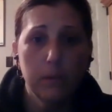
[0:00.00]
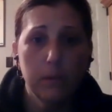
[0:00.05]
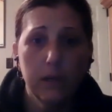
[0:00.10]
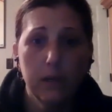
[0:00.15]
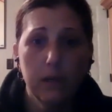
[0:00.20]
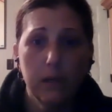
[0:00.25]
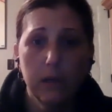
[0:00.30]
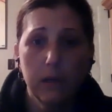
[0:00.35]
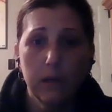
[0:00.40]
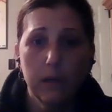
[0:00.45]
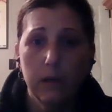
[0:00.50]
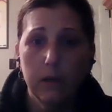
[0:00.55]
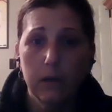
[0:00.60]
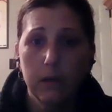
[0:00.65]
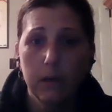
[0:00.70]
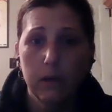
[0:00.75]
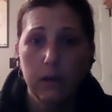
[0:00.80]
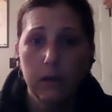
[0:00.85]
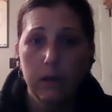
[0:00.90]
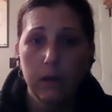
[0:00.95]
me
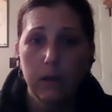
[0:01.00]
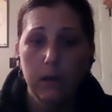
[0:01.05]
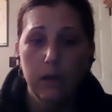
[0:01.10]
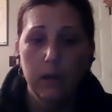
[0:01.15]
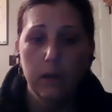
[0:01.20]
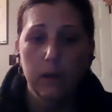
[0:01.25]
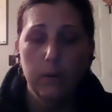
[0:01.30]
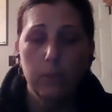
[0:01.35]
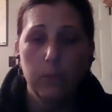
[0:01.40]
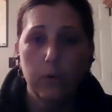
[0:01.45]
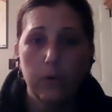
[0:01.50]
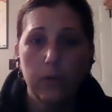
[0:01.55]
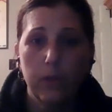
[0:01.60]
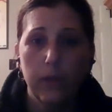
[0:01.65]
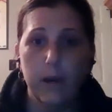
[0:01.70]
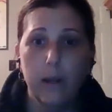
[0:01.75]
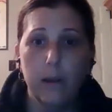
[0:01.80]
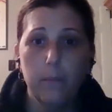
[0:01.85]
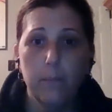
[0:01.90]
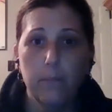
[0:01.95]
pull
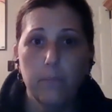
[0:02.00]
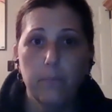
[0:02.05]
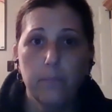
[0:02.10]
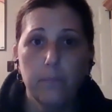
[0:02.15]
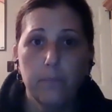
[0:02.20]
that up.